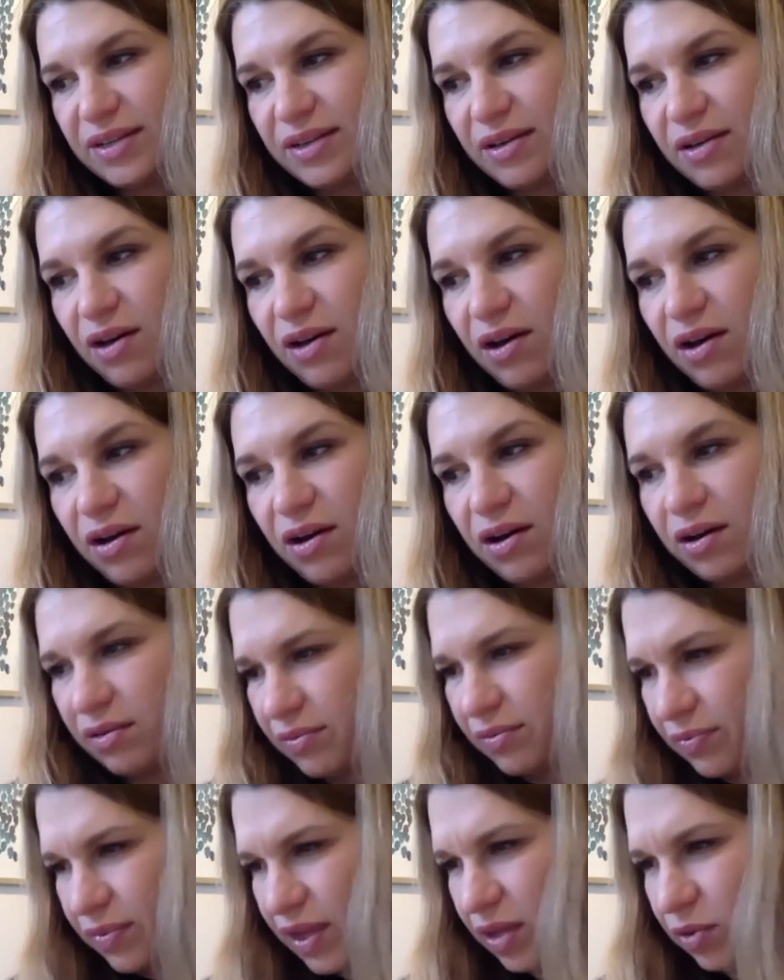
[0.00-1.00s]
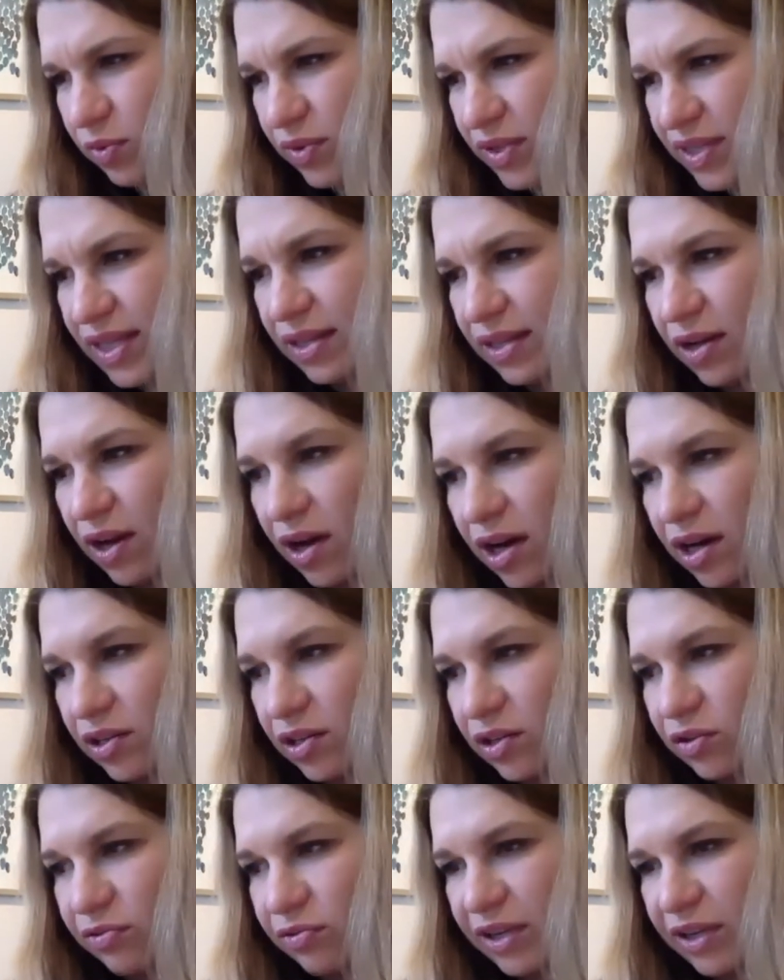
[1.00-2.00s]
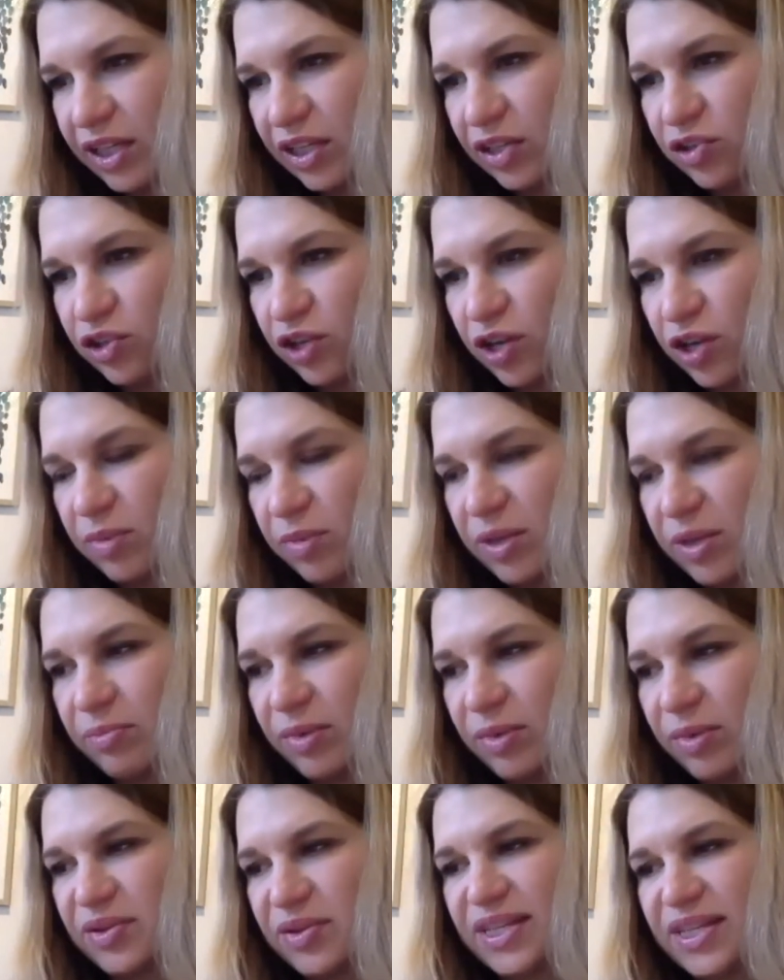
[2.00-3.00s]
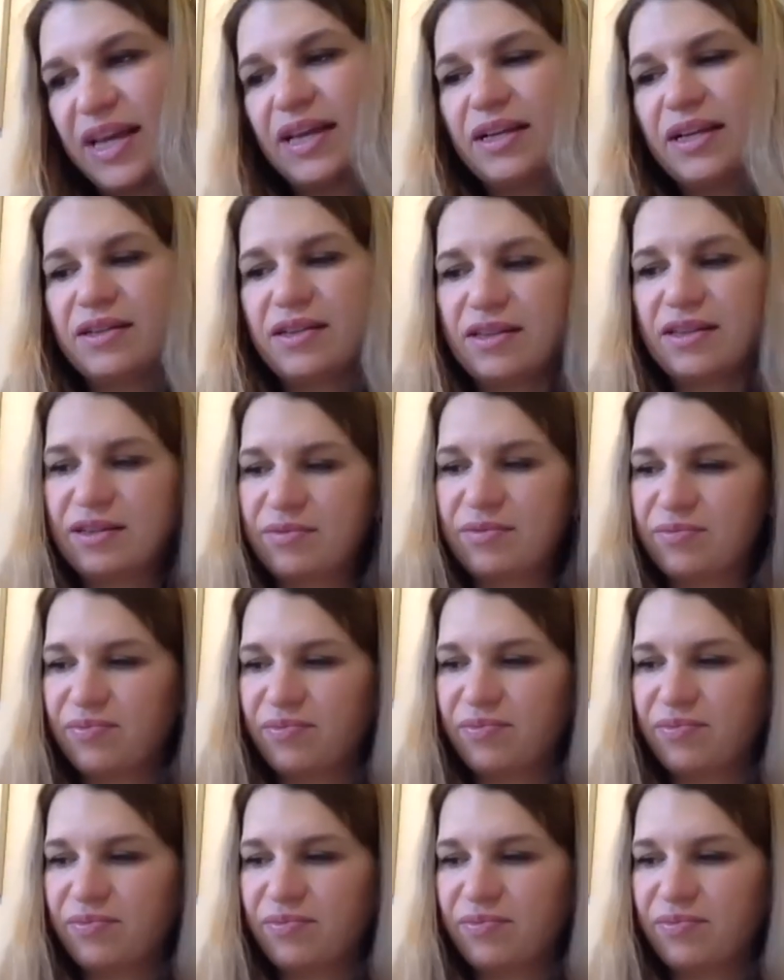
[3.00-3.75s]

it hard to find a job in bioscience?